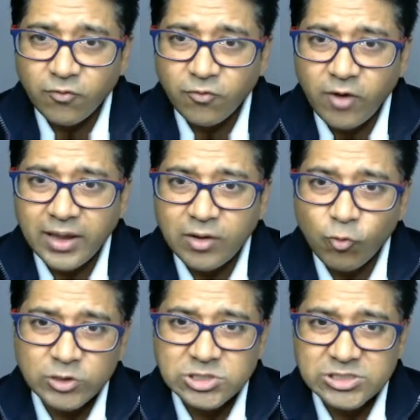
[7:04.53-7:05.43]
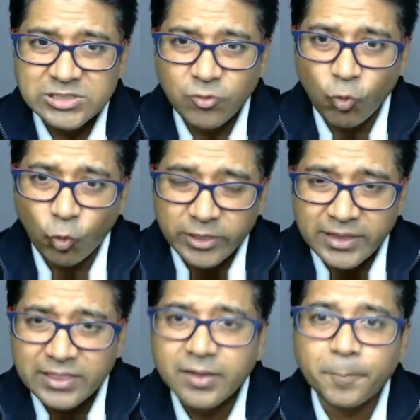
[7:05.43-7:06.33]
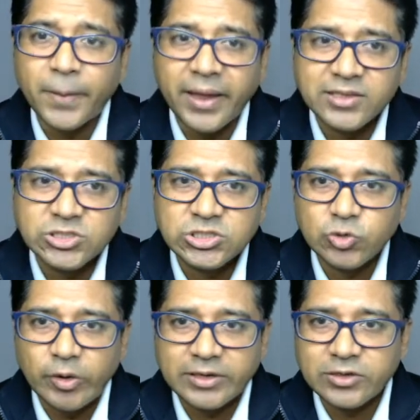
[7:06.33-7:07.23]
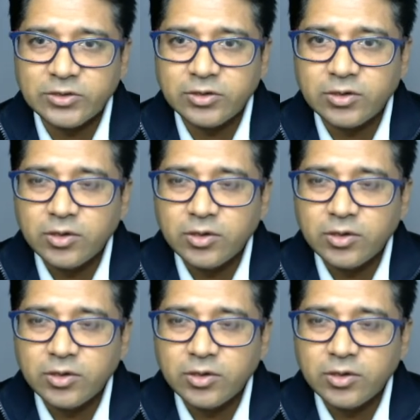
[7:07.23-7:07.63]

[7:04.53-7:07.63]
file which is within the page, going to